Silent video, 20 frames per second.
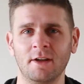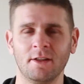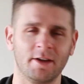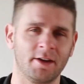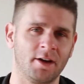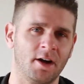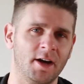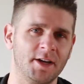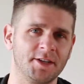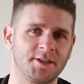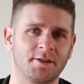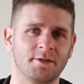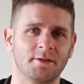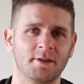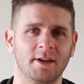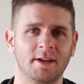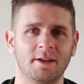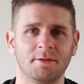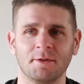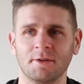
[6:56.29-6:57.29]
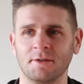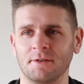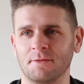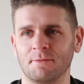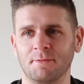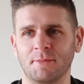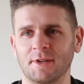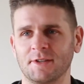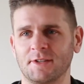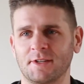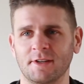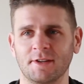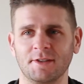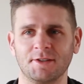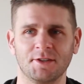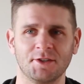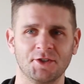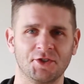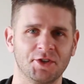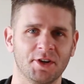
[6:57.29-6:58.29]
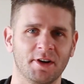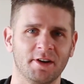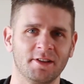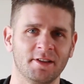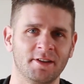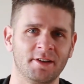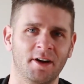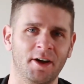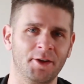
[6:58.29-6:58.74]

like ice cream and biscuits and chocolate.